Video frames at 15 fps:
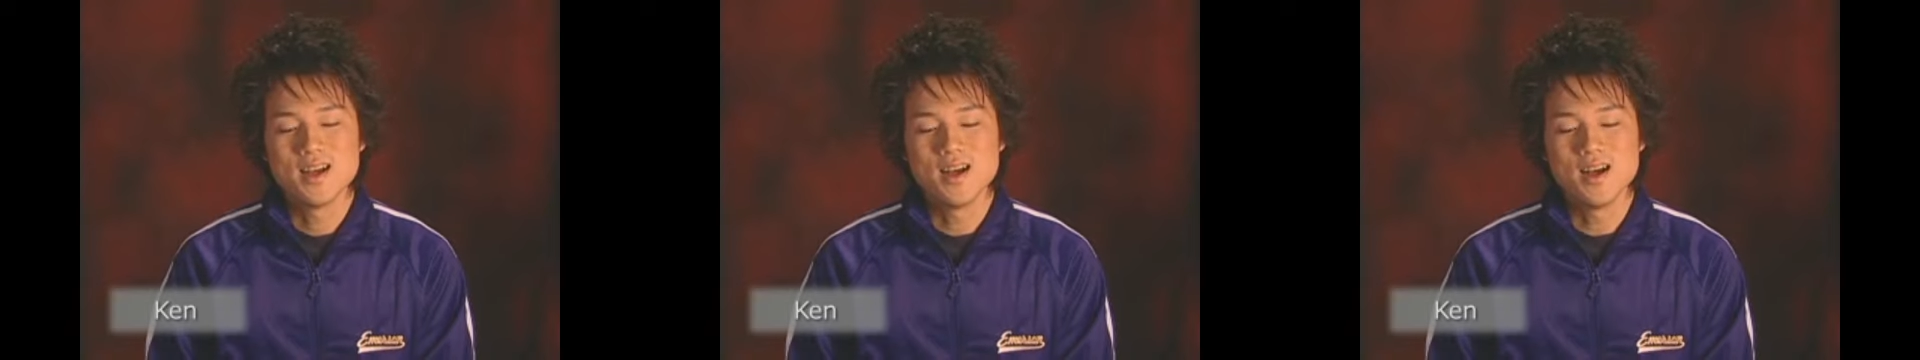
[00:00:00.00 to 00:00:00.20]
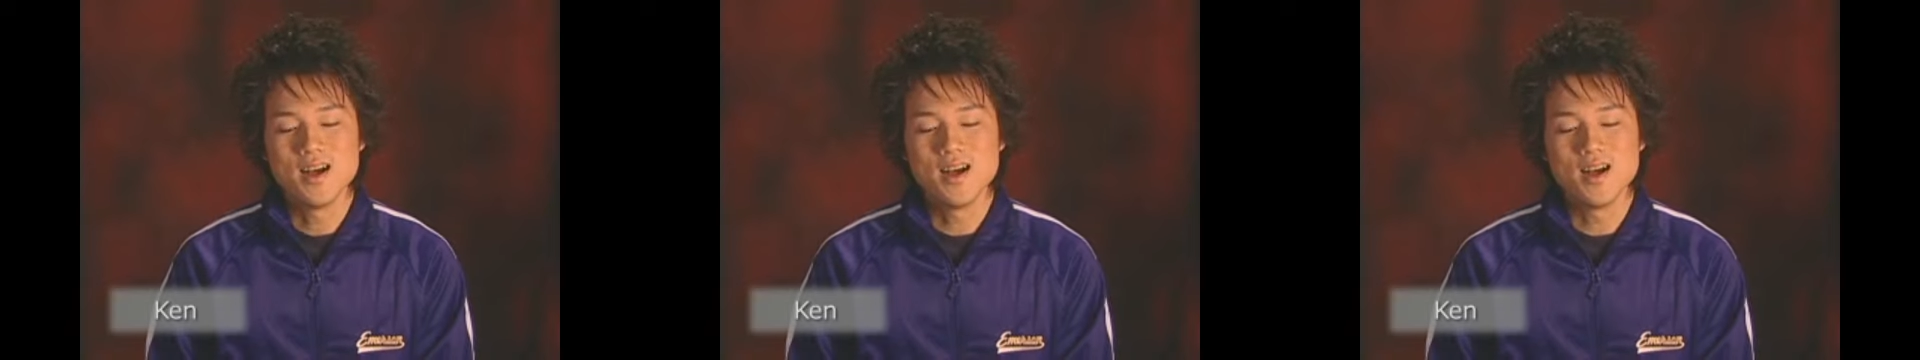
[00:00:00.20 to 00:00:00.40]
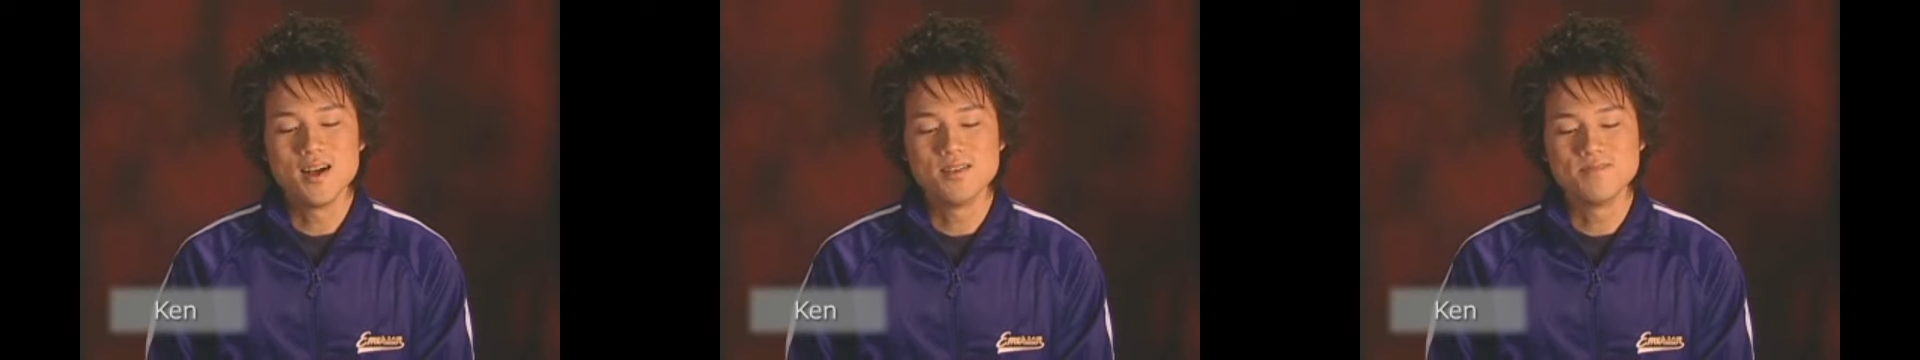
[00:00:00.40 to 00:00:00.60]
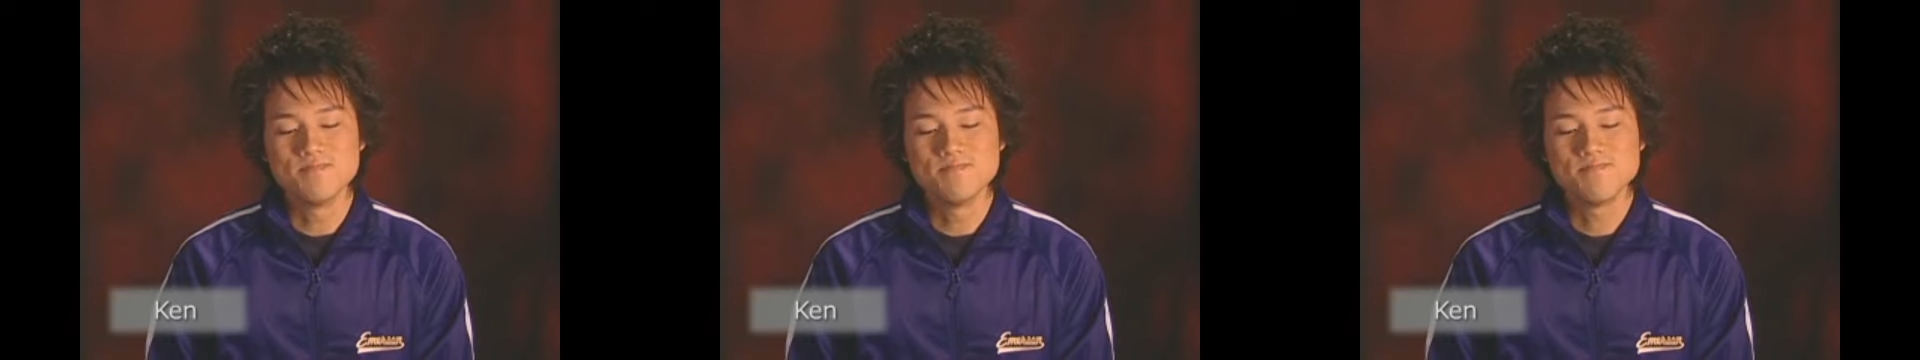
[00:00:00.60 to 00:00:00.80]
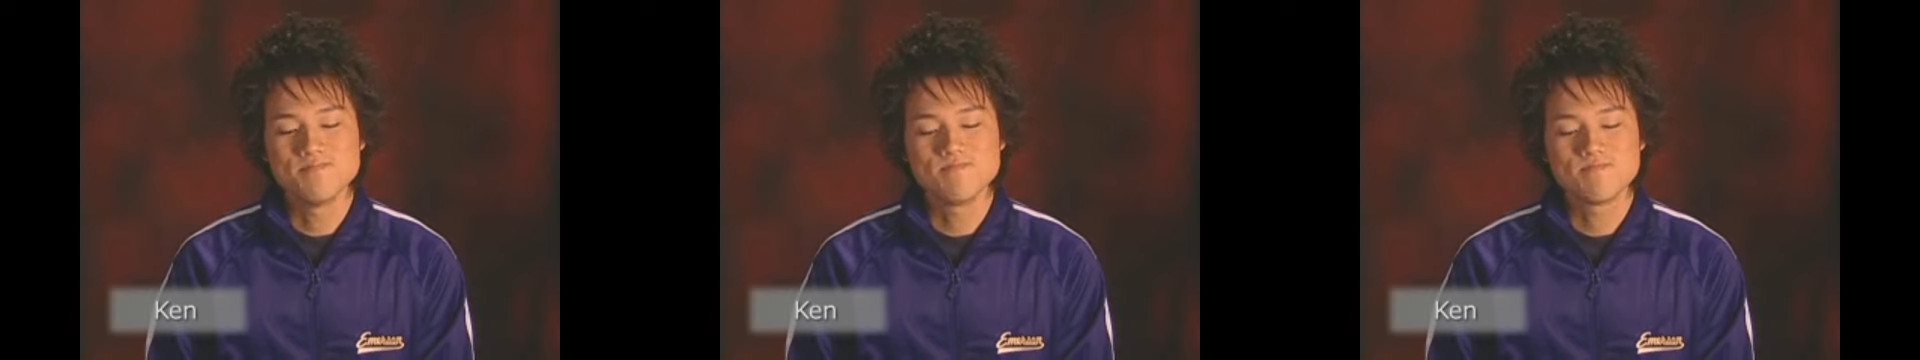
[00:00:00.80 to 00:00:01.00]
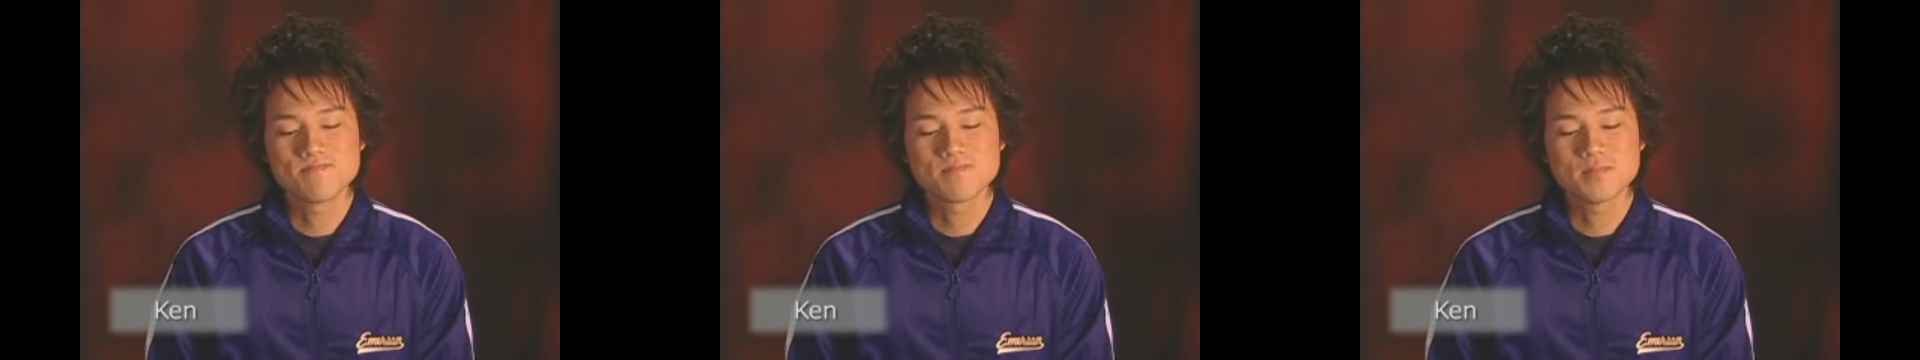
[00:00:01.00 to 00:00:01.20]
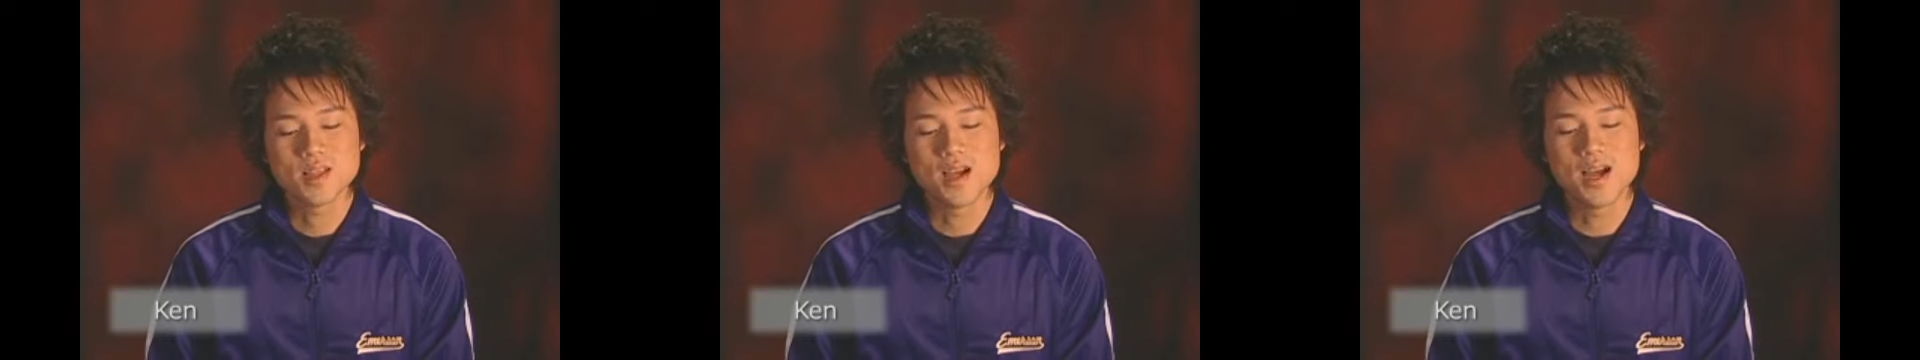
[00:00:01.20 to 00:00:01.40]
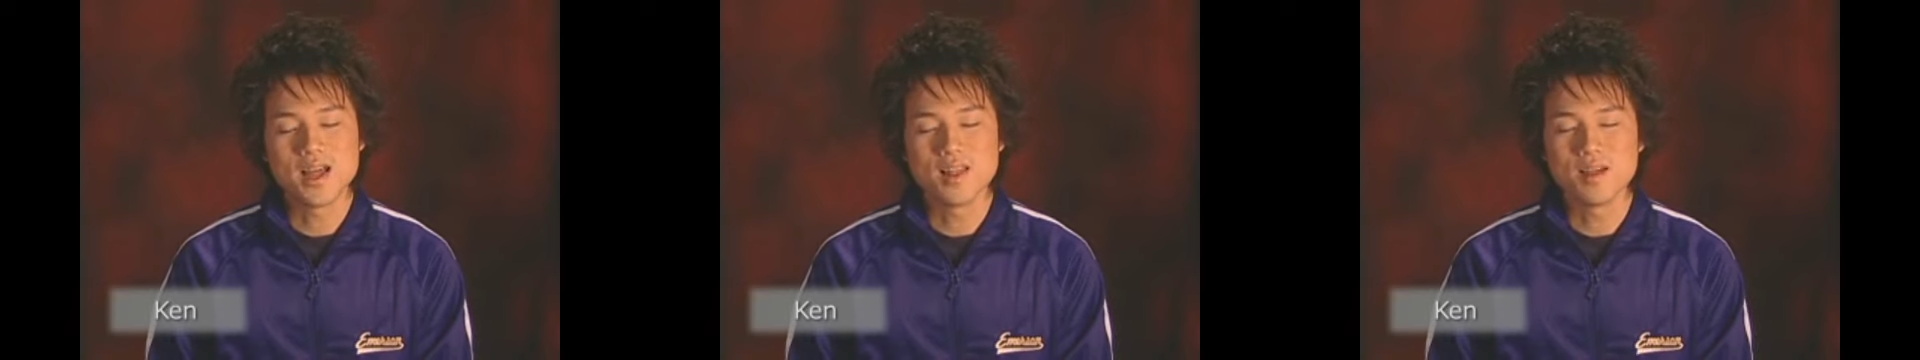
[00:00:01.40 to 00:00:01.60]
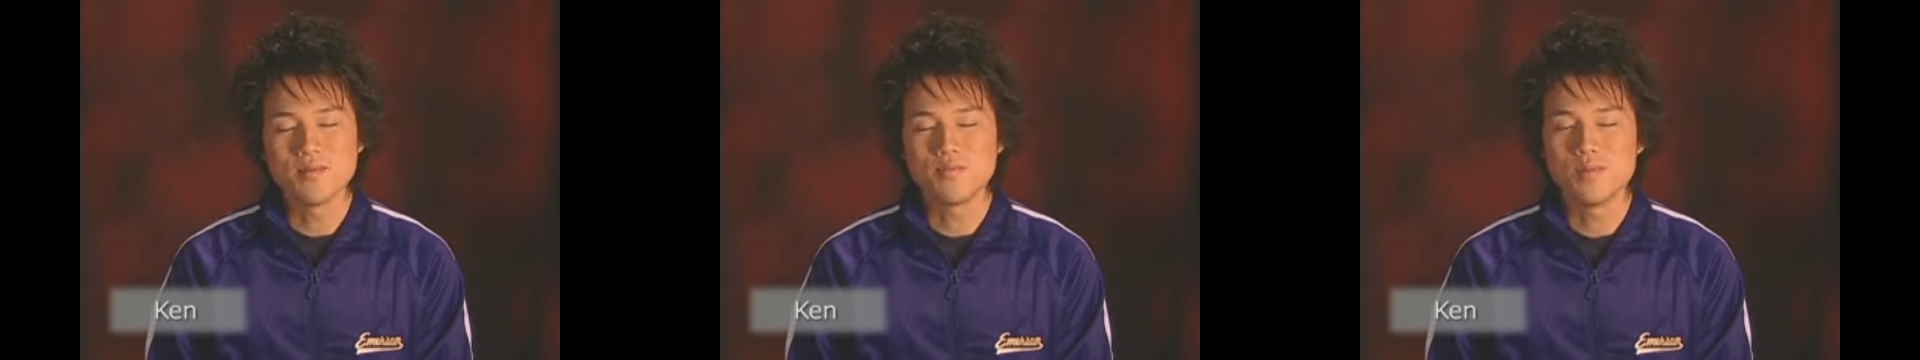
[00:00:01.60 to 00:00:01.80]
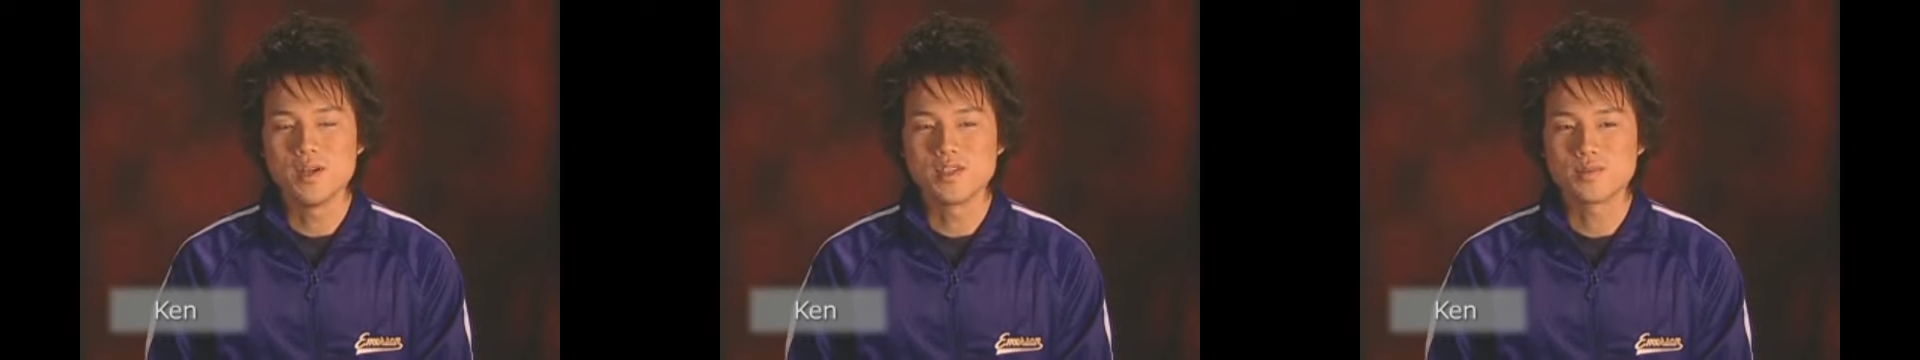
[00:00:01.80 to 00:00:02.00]
I
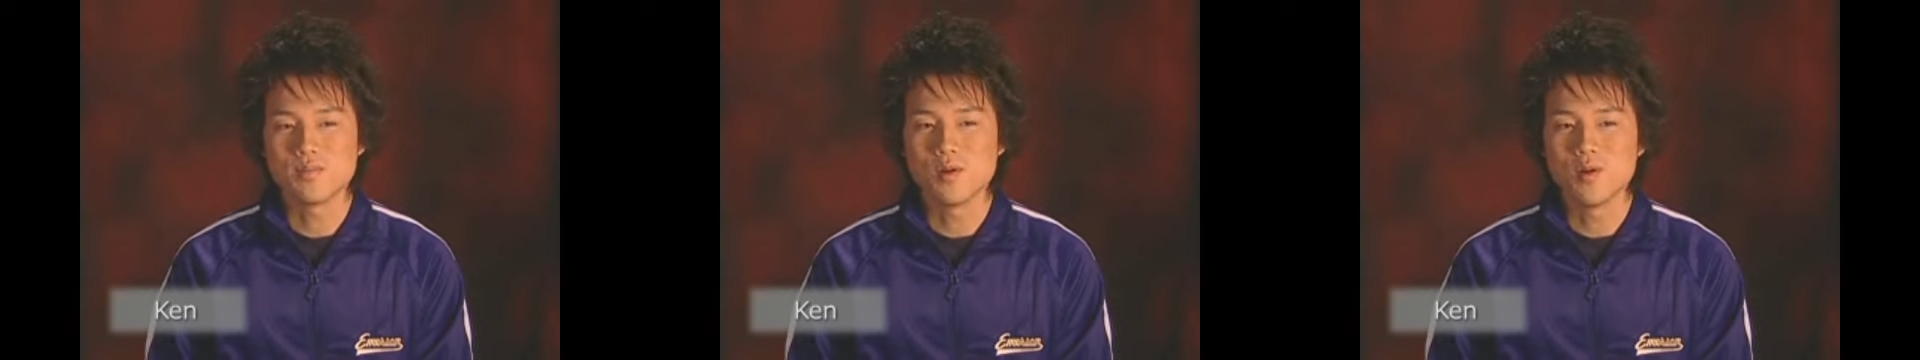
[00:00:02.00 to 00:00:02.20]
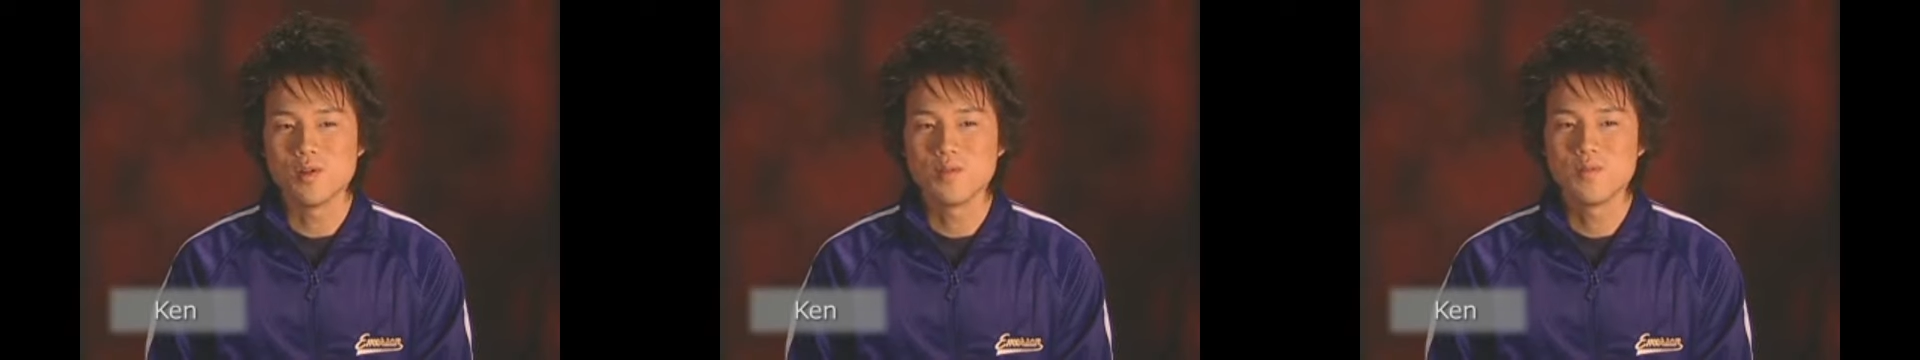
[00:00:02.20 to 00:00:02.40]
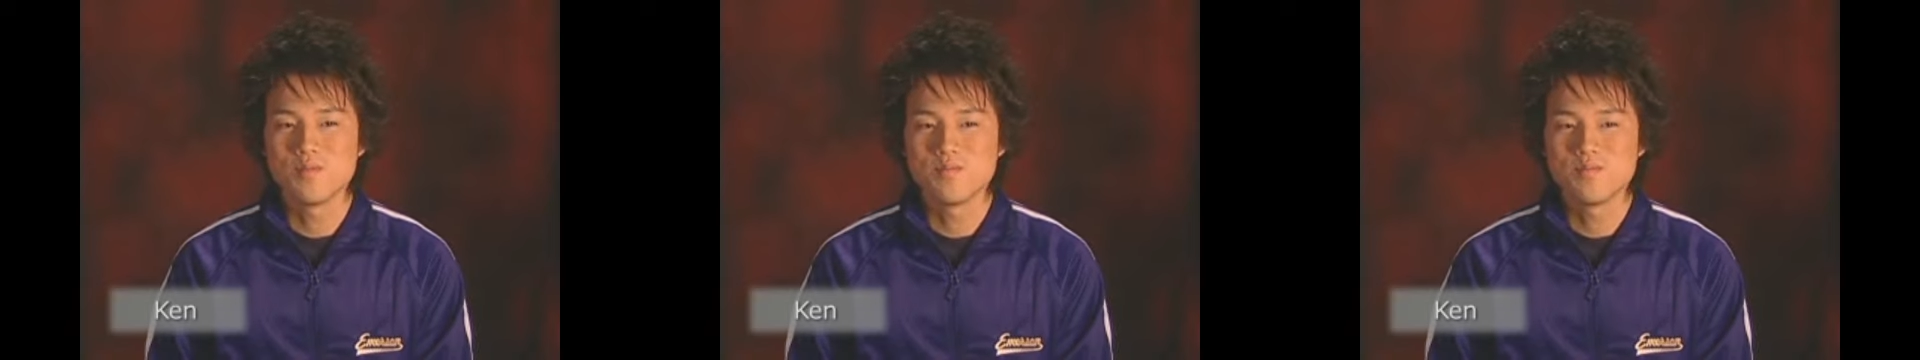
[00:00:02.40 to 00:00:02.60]
love baseball,